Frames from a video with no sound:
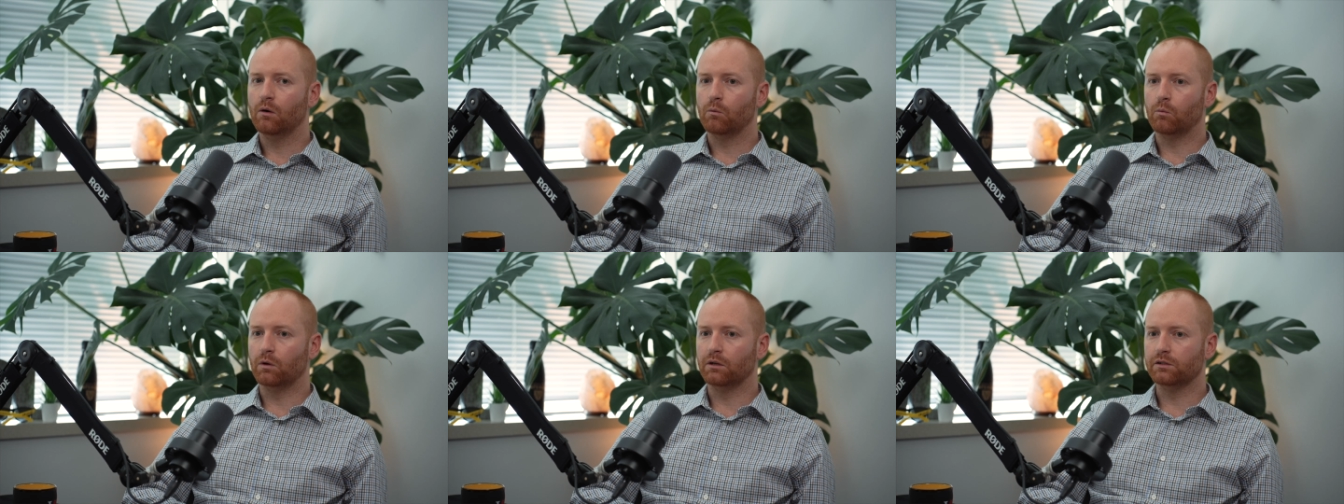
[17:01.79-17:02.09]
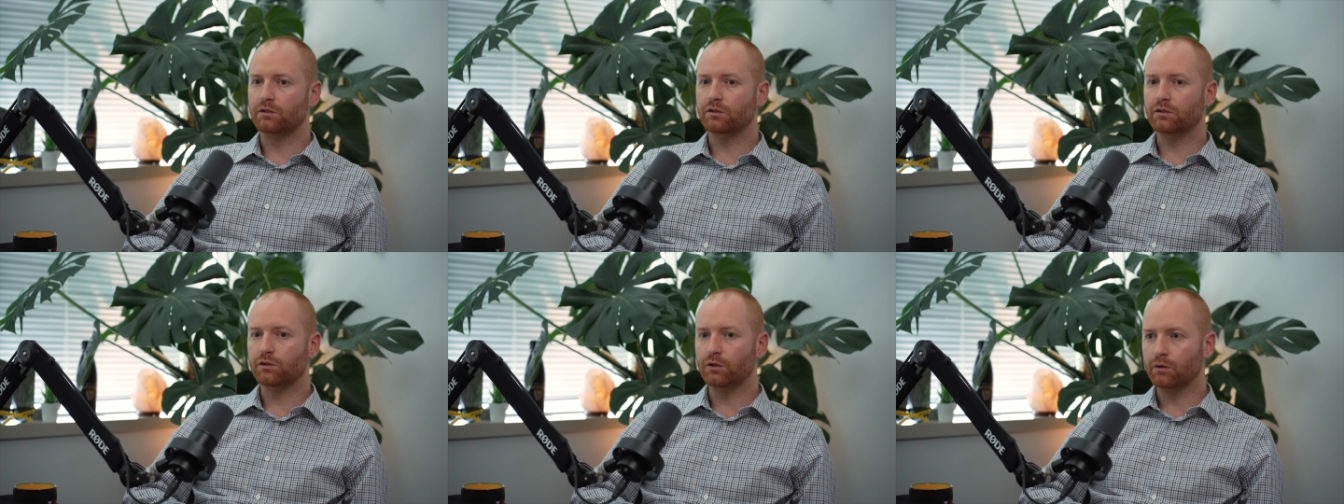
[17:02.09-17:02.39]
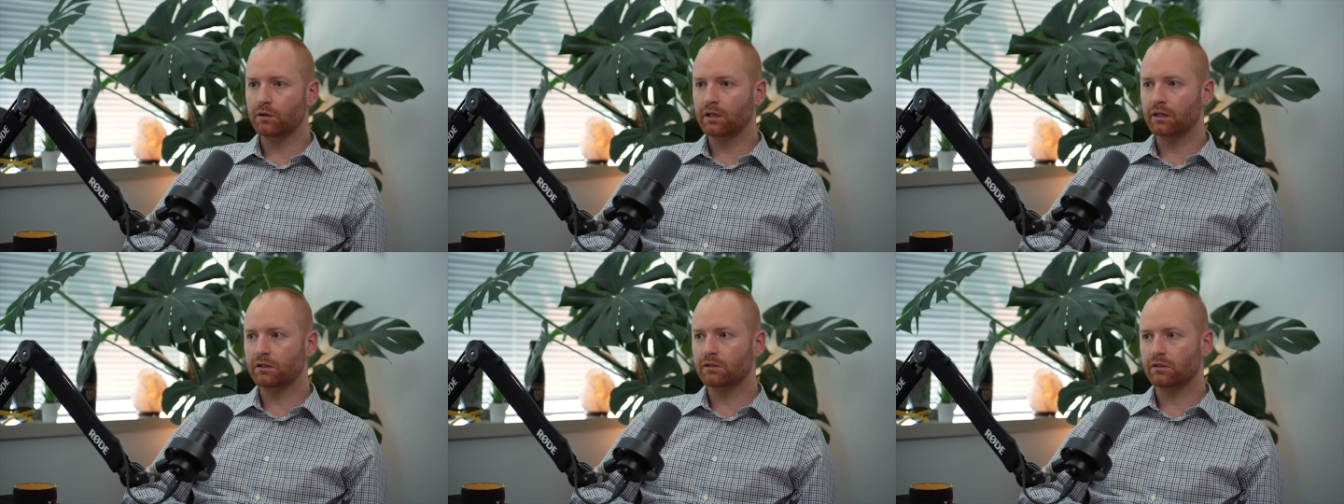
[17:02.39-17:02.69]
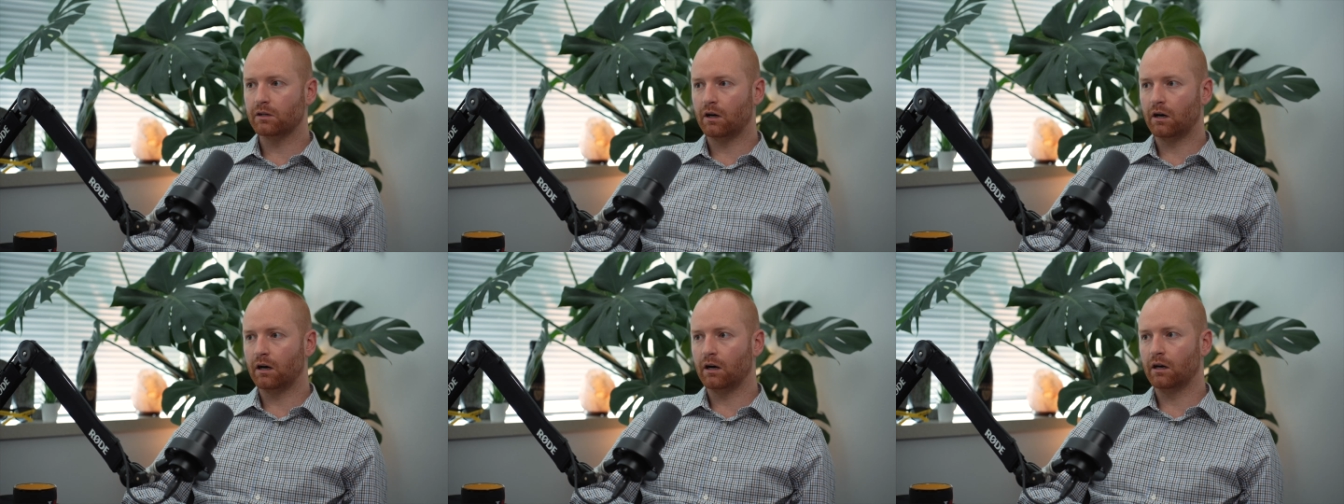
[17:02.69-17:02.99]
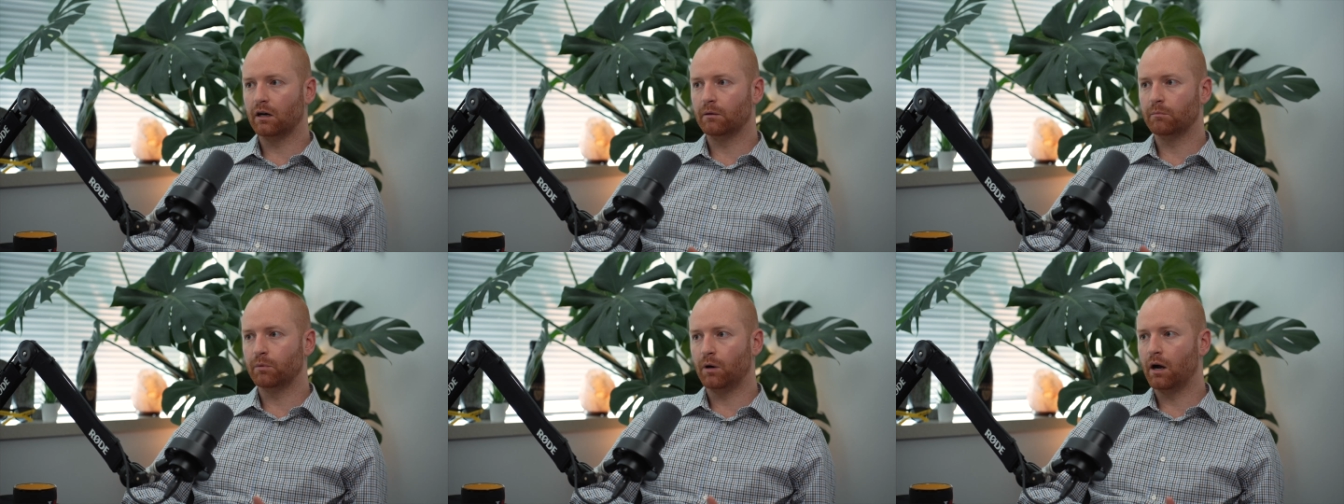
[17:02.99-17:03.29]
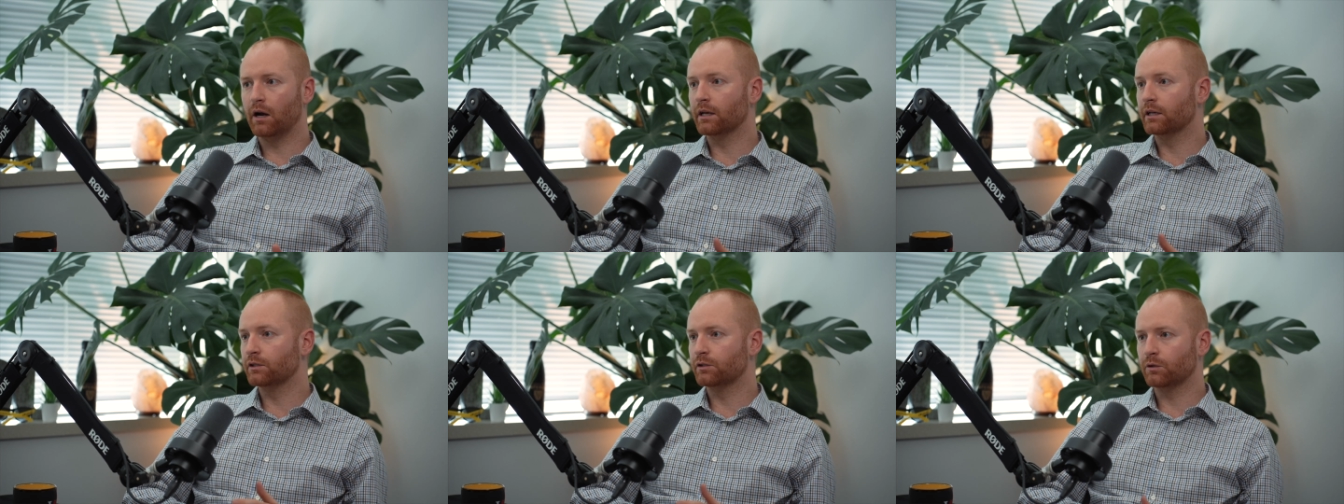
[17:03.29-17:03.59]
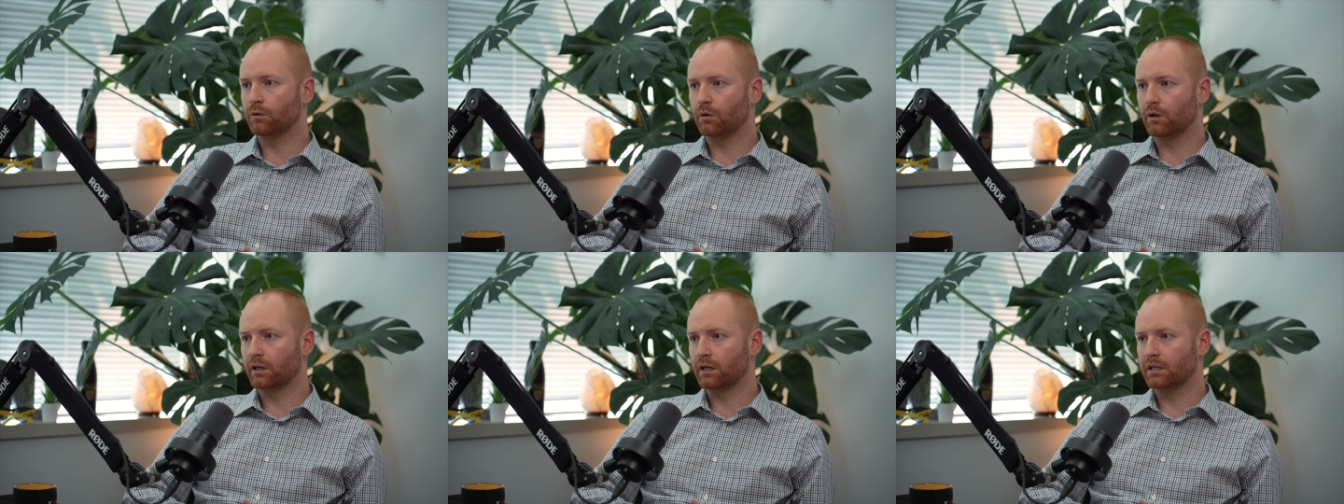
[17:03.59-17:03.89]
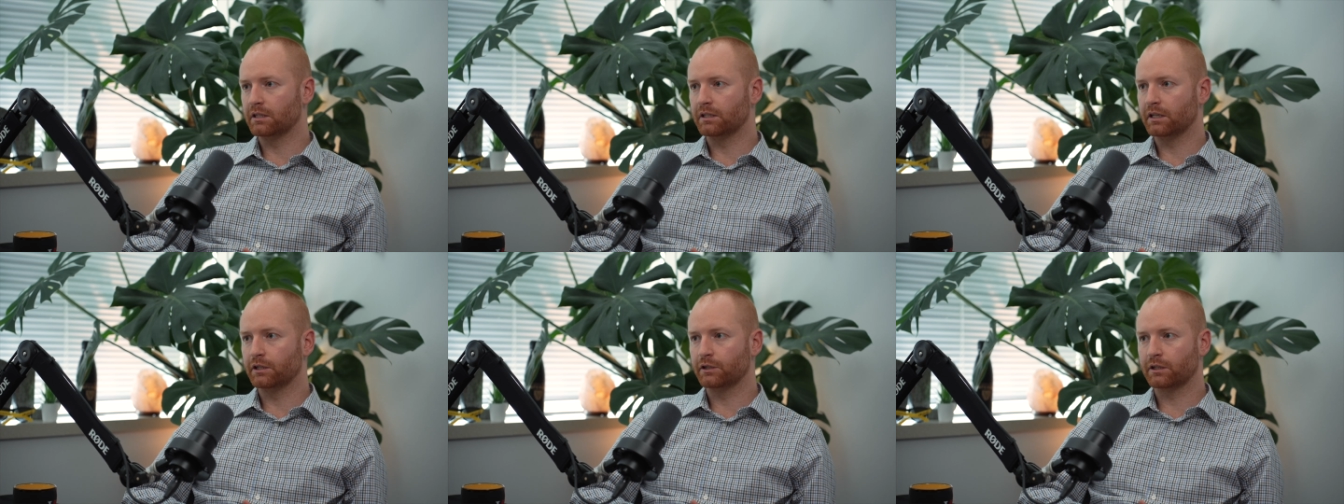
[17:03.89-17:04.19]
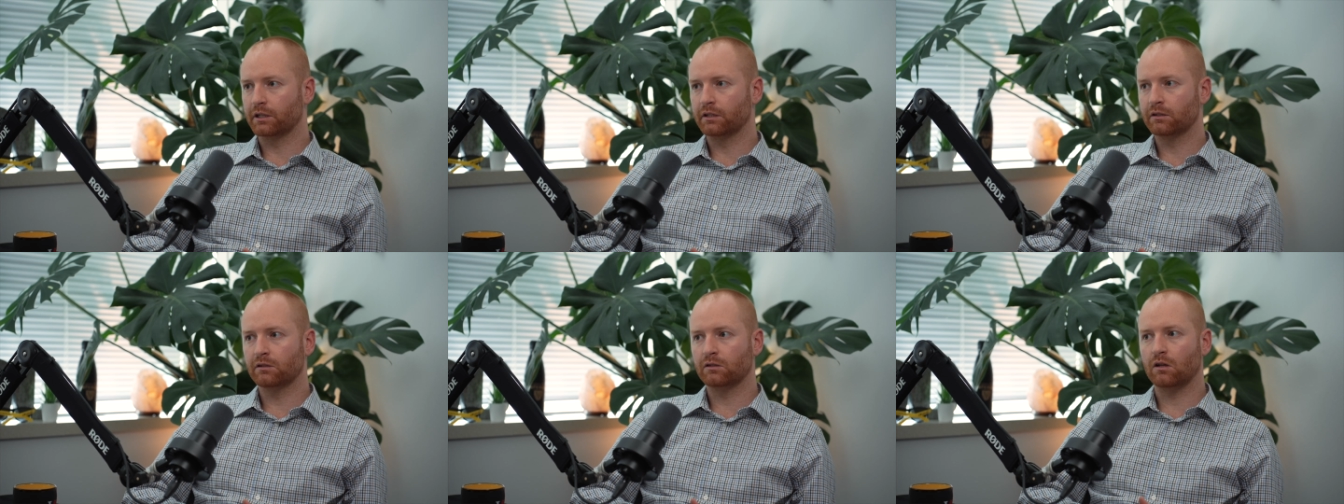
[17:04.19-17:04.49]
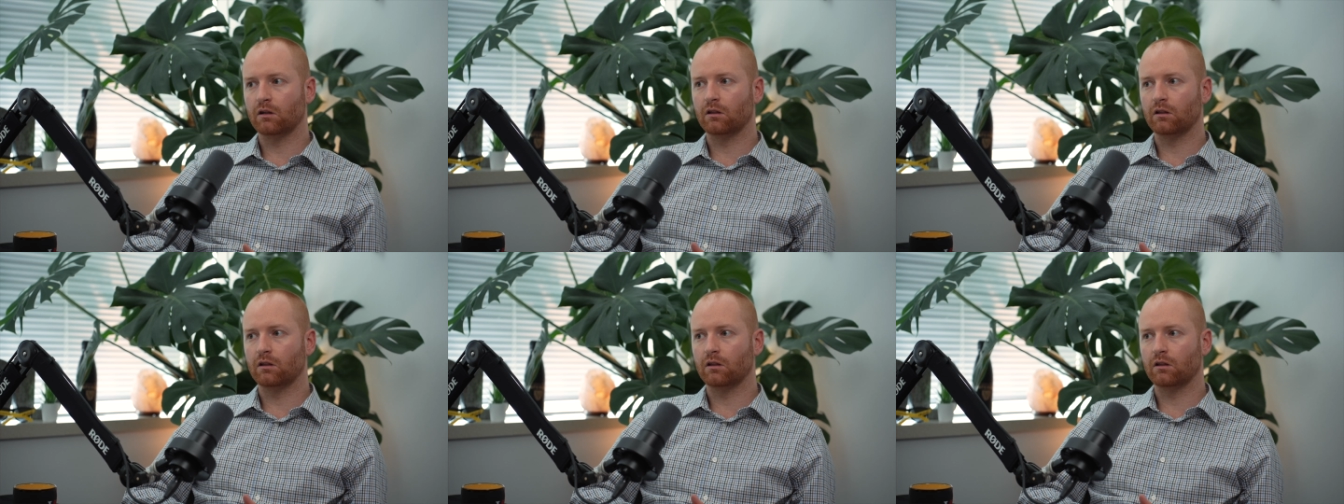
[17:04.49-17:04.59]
When students are brought into organizations,